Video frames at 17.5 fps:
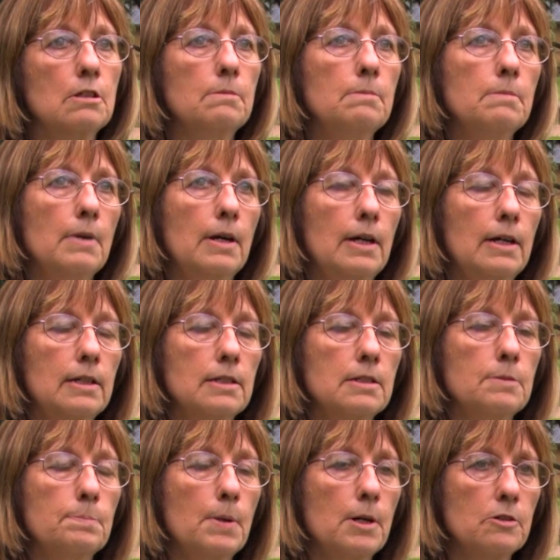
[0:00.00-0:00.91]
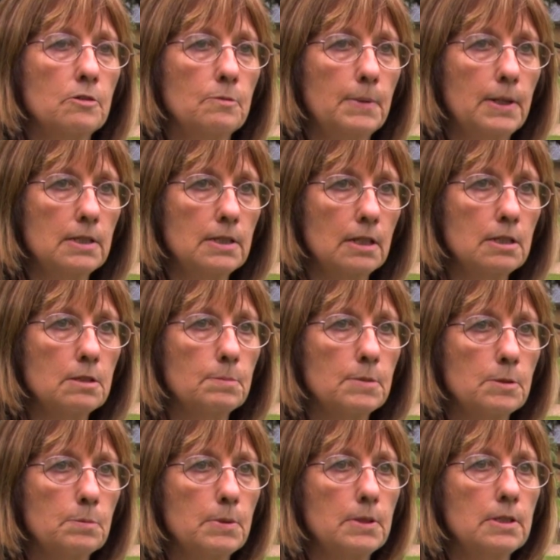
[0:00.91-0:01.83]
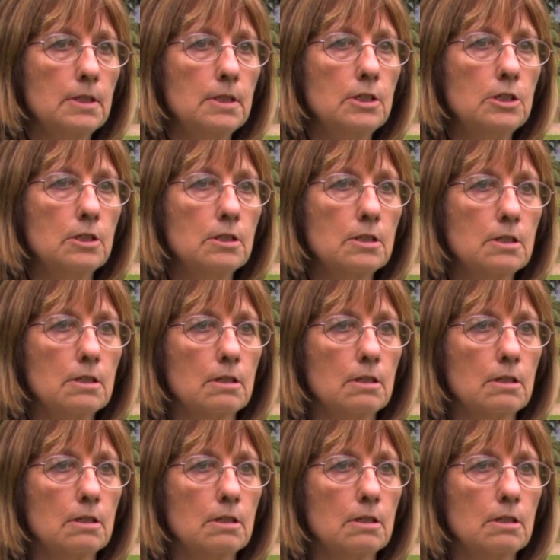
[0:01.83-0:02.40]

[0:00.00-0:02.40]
them as part of my assessment procedures.